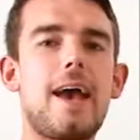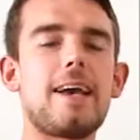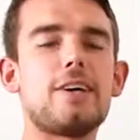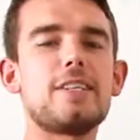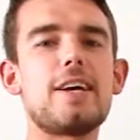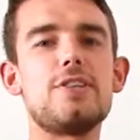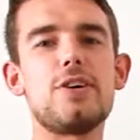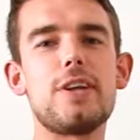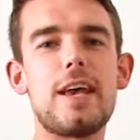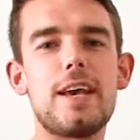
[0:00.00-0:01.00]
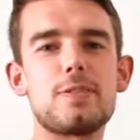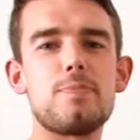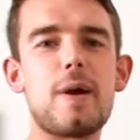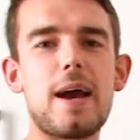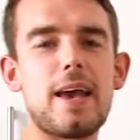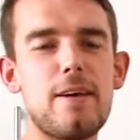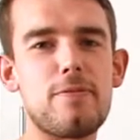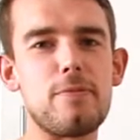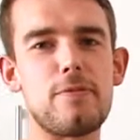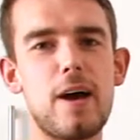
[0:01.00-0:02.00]
Hey guys, how you doing? It's Matt here
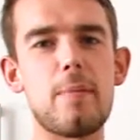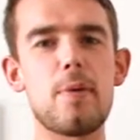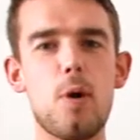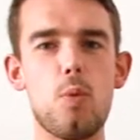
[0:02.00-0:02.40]
from FABB.